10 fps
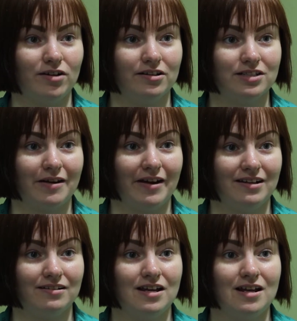
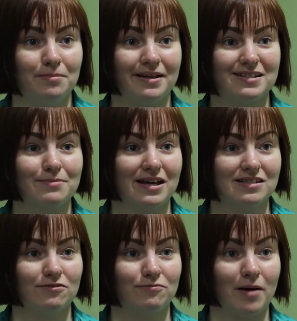volunteering plays a
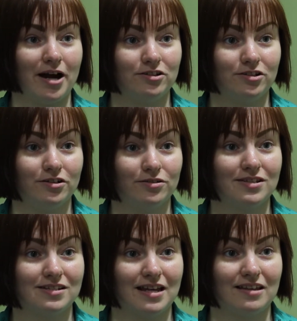massive part, you know,
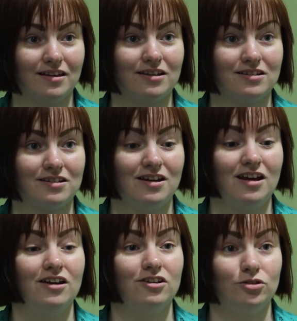to say that
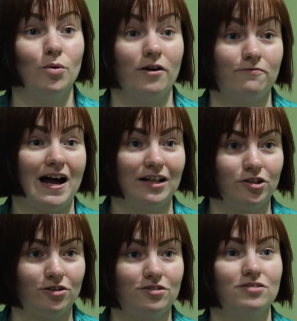you are
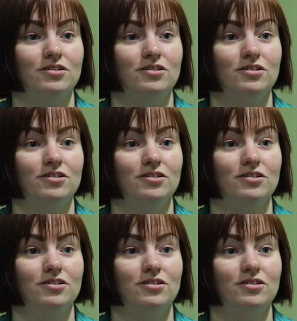valued,